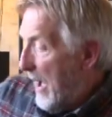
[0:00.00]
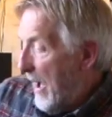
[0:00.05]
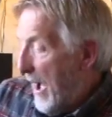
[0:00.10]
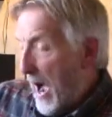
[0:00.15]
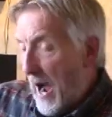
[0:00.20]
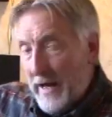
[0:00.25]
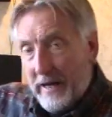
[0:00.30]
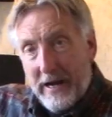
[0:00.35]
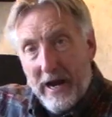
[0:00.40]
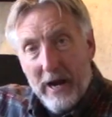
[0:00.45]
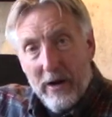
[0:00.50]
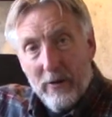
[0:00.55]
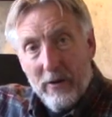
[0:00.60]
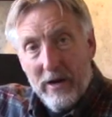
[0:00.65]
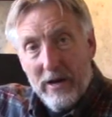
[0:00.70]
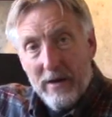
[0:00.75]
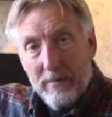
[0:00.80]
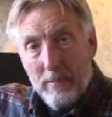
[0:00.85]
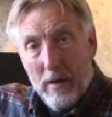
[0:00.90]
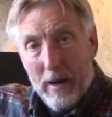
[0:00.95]
I
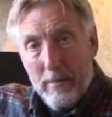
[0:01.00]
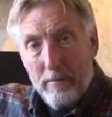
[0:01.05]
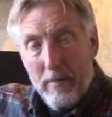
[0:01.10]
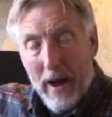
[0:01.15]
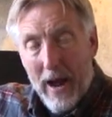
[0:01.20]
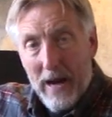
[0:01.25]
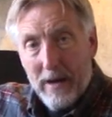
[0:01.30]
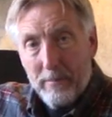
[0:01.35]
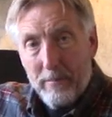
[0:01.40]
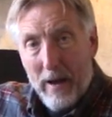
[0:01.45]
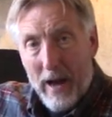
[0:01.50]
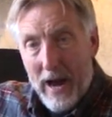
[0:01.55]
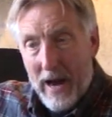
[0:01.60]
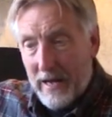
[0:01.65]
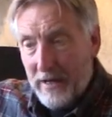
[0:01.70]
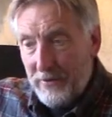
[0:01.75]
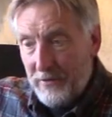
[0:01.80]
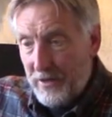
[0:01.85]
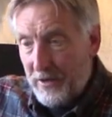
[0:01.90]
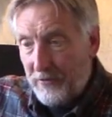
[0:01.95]
carry in my
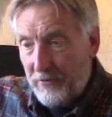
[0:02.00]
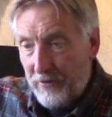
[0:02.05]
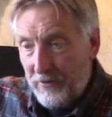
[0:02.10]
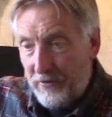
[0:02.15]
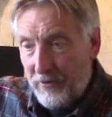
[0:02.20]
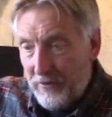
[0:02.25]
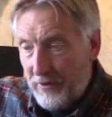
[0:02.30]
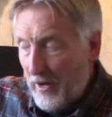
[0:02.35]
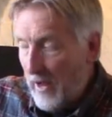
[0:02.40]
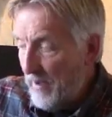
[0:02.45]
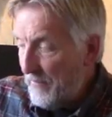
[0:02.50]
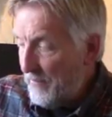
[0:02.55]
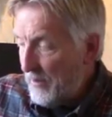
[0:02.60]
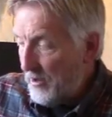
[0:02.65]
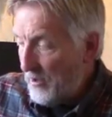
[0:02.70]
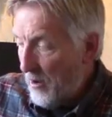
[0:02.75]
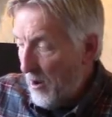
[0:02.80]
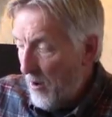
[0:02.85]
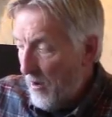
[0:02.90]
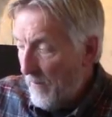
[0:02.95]
backpack, and this isn't heavy
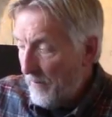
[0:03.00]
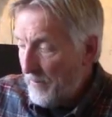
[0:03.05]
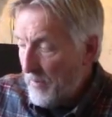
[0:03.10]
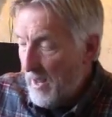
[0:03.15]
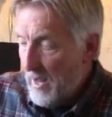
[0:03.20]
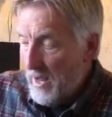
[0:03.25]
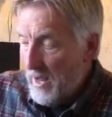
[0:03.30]
at all,